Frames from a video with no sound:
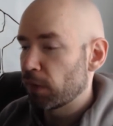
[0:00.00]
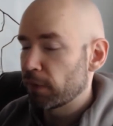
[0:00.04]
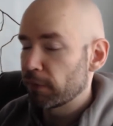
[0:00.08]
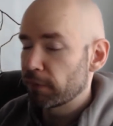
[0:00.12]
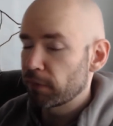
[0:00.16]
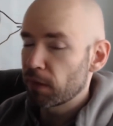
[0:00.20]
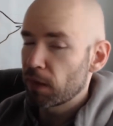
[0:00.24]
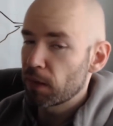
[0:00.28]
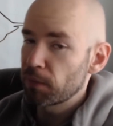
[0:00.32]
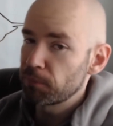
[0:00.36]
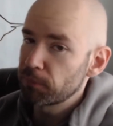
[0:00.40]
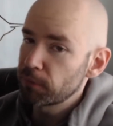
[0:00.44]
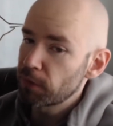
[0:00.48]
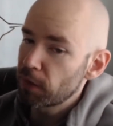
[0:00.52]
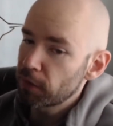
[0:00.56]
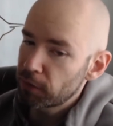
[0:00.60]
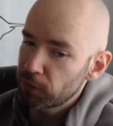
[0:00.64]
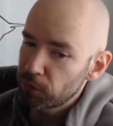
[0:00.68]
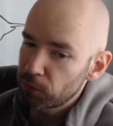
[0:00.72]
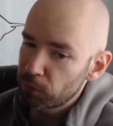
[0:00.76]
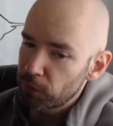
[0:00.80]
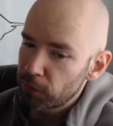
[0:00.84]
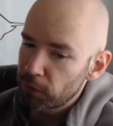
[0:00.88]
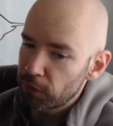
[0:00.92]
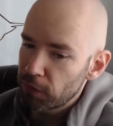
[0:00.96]
I'm not
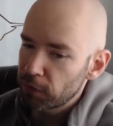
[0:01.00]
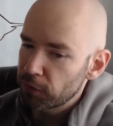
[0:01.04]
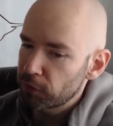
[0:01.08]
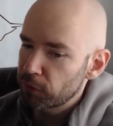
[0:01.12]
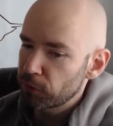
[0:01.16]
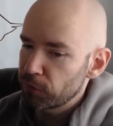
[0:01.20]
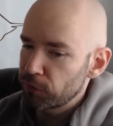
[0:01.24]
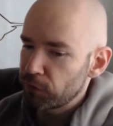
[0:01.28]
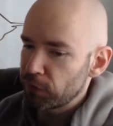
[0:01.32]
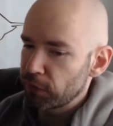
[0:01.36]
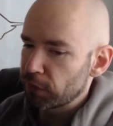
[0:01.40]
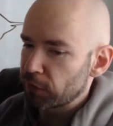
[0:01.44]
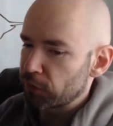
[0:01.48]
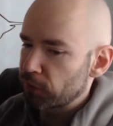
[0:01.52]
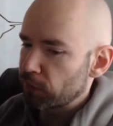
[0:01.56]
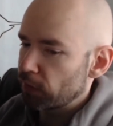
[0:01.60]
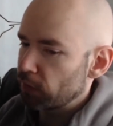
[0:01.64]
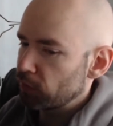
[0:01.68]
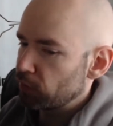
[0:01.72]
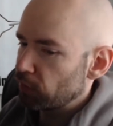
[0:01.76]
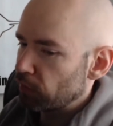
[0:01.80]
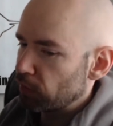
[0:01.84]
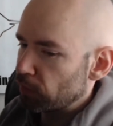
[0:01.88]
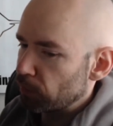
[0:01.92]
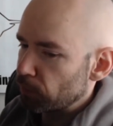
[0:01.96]
going to work on Cozy at
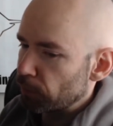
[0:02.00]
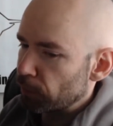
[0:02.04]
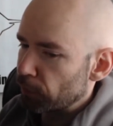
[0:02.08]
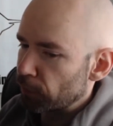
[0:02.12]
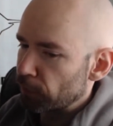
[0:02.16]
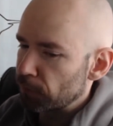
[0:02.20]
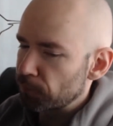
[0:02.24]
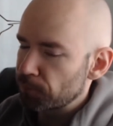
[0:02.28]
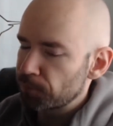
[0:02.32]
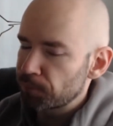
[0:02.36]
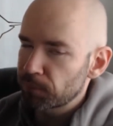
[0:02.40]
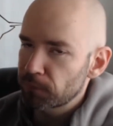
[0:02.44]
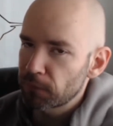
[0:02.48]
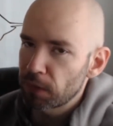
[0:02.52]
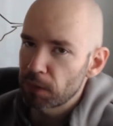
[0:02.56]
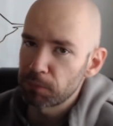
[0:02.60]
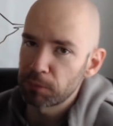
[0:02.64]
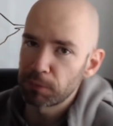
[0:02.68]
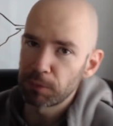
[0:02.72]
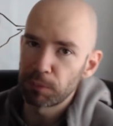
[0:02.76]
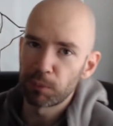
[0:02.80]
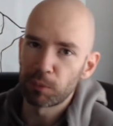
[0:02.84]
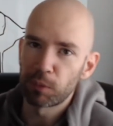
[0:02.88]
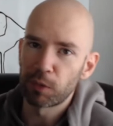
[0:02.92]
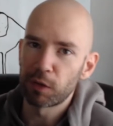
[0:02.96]
Crazy anymore. I'm
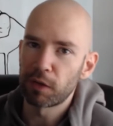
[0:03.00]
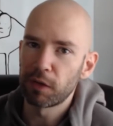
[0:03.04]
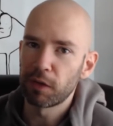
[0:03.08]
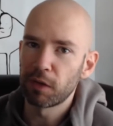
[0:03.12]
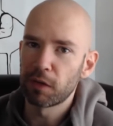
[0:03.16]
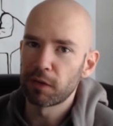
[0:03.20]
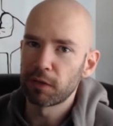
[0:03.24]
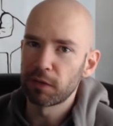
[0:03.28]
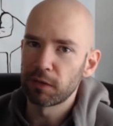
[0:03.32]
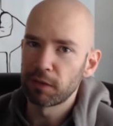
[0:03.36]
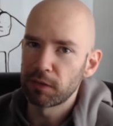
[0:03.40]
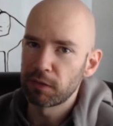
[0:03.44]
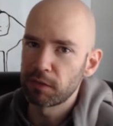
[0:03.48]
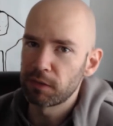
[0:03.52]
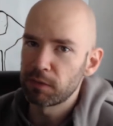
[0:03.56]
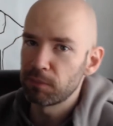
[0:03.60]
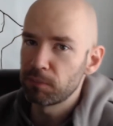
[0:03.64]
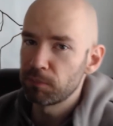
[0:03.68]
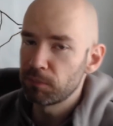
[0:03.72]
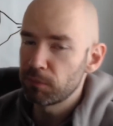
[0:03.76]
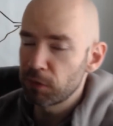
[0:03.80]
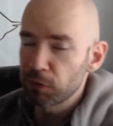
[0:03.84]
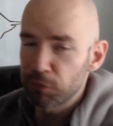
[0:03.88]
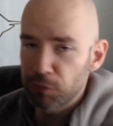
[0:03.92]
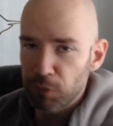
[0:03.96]
going to be working on a
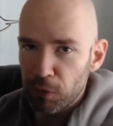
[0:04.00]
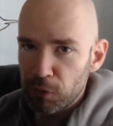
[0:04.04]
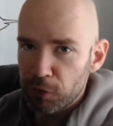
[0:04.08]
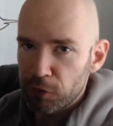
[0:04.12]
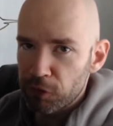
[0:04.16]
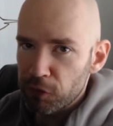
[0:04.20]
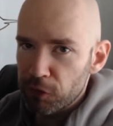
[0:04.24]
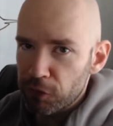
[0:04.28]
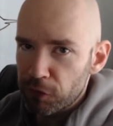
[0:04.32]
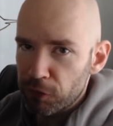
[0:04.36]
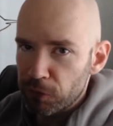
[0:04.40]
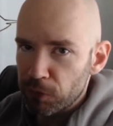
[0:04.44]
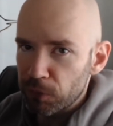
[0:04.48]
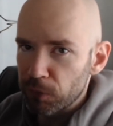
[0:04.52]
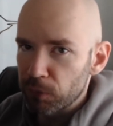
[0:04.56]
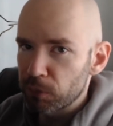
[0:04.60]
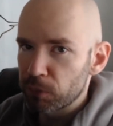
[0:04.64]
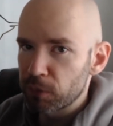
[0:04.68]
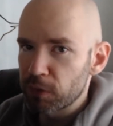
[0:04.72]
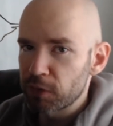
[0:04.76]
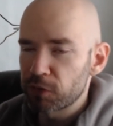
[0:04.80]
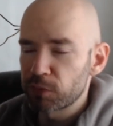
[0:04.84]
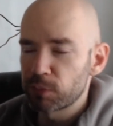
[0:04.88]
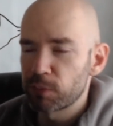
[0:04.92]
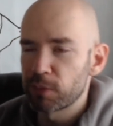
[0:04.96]
Devotions Crew,
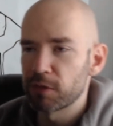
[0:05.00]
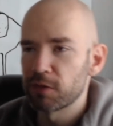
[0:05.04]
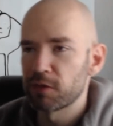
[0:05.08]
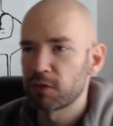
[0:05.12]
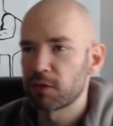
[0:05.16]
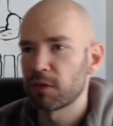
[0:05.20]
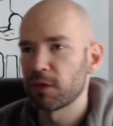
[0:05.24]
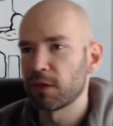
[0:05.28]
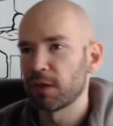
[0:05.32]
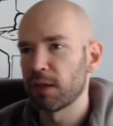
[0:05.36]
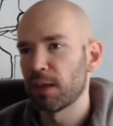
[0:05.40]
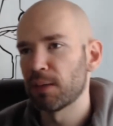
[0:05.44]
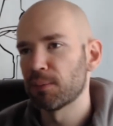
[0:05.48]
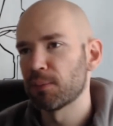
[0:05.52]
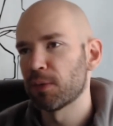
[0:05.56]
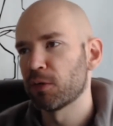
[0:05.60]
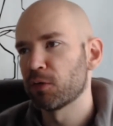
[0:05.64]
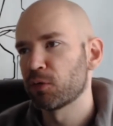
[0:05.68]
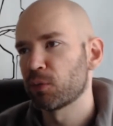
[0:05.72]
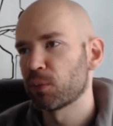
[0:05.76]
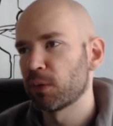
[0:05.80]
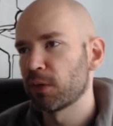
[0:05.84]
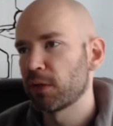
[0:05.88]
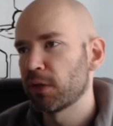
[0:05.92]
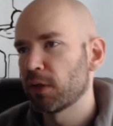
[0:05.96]
which was the game I
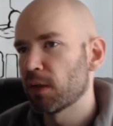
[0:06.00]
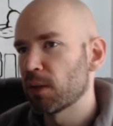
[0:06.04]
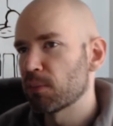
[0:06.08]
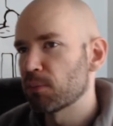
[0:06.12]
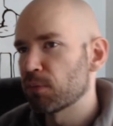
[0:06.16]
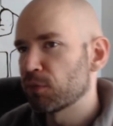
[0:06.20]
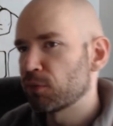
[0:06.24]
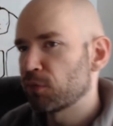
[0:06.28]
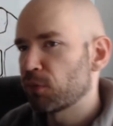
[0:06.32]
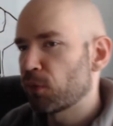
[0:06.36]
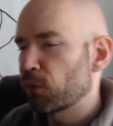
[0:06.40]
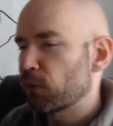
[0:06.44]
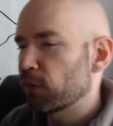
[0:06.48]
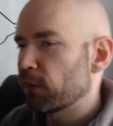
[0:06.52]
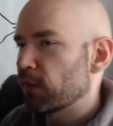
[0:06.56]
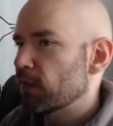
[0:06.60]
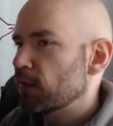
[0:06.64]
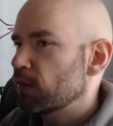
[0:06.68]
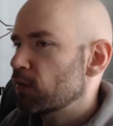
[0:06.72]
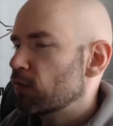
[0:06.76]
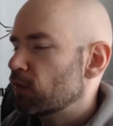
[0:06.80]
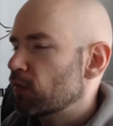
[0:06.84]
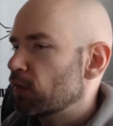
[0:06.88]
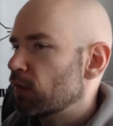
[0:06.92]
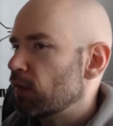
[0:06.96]
was working on before
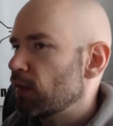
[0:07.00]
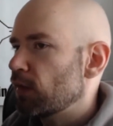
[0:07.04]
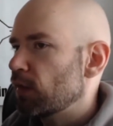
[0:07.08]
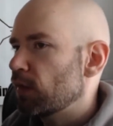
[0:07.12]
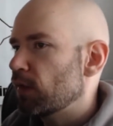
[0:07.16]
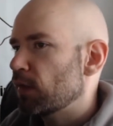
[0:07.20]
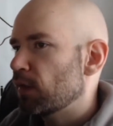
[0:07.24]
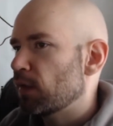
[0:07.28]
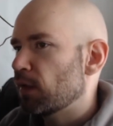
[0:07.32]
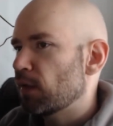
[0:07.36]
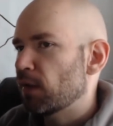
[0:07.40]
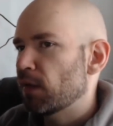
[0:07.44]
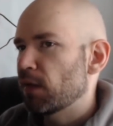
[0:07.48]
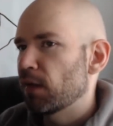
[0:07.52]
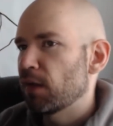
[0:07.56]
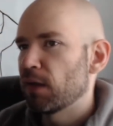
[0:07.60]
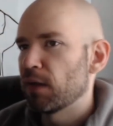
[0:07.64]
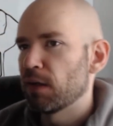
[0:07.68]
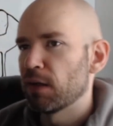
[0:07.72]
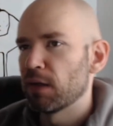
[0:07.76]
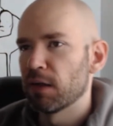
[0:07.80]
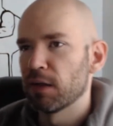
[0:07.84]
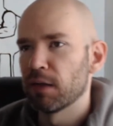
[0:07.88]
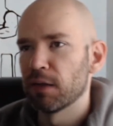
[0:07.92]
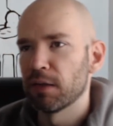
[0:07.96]
this,
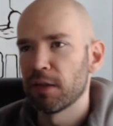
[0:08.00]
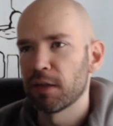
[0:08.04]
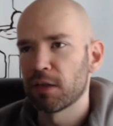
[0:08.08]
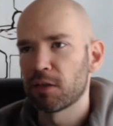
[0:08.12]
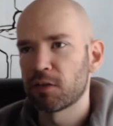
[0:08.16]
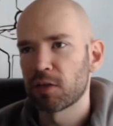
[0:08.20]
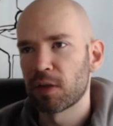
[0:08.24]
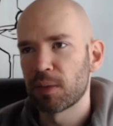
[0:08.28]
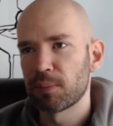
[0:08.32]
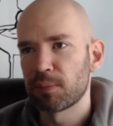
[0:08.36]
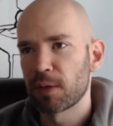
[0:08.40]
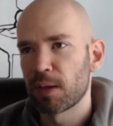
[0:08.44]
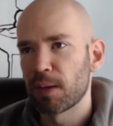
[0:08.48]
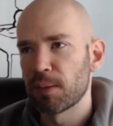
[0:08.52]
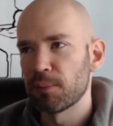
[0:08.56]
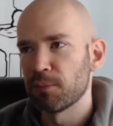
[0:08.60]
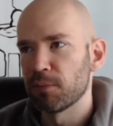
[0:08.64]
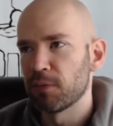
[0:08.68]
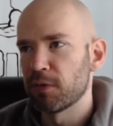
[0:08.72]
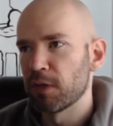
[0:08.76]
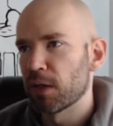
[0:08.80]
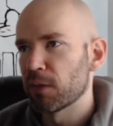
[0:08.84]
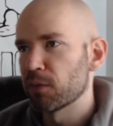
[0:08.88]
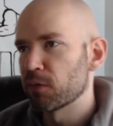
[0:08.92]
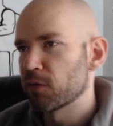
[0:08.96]
except I'm
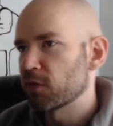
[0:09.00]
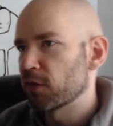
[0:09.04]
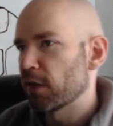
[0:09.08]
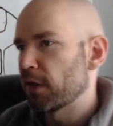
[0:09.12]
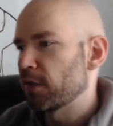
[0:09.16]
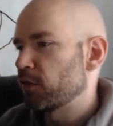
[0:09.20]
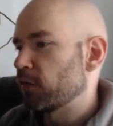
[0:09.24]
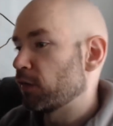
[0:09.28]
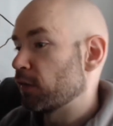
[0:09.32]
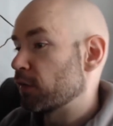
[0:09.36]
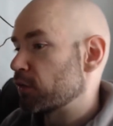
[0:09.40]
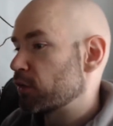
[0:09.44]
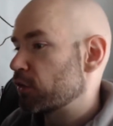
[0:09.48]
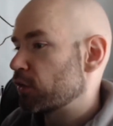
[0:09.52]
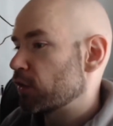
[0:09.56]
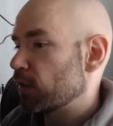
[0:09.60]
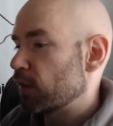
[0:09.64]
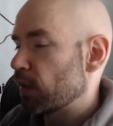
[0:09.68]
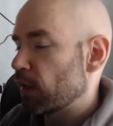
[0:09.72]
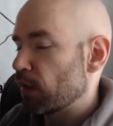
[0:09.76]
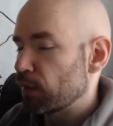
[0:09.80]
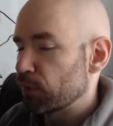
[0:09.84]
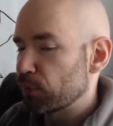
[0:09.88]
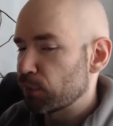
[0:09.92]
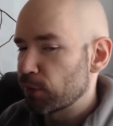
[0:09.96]
downsizing the
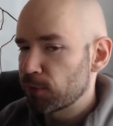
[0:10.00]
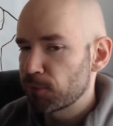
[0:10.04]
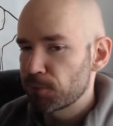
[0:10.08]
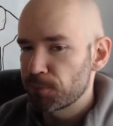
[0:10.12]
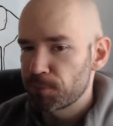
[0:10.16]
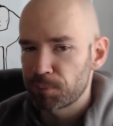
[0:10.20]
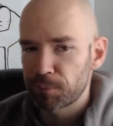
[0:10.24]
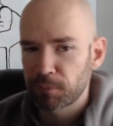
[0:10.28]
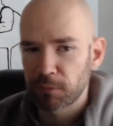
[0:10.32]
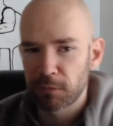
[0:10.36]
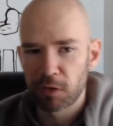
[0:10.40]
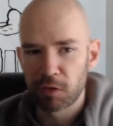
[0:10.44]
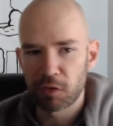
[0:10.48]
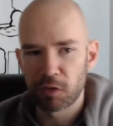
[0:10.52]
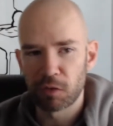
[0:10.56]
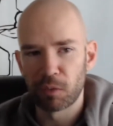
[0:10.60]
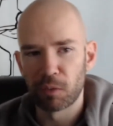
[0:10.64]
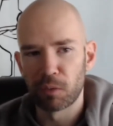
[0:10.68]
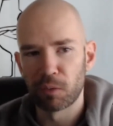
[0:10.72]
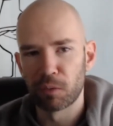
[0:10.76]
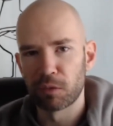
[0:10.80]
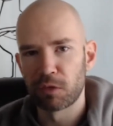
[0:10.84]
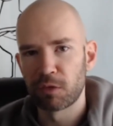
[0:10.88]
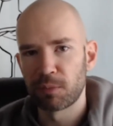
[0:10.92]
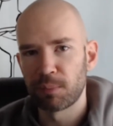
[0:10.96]
shit out of it.
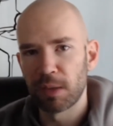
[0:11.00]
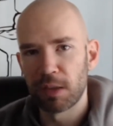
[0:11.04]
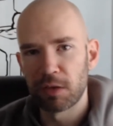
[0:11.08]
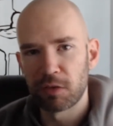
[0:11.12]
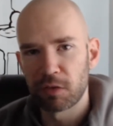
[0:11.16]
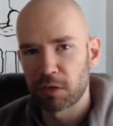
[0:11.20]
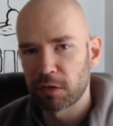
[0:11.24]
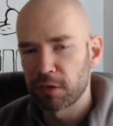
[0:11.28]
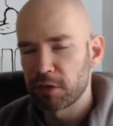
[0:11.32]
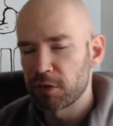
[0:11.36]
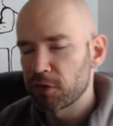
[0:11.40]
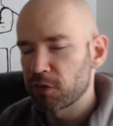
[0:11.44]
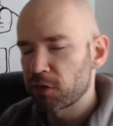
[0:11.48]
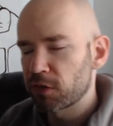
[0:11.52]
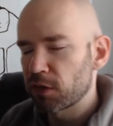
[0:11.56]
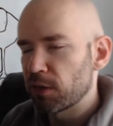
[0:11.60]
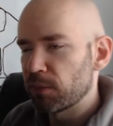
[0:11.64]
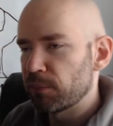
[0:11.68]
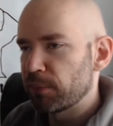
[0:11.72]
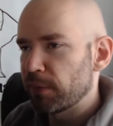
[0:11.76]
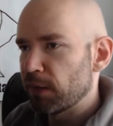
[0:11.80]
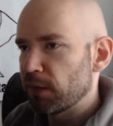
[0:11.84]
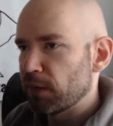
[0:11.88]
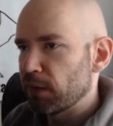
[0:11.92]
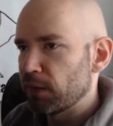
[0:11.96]
So it's basically just going
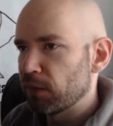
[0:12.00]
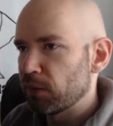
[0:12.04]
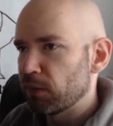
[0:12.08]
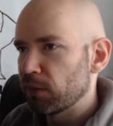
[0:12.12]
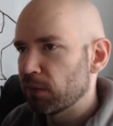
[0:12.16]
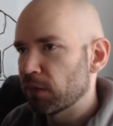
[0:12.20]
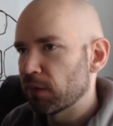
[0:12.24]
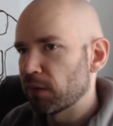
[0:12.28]
to be,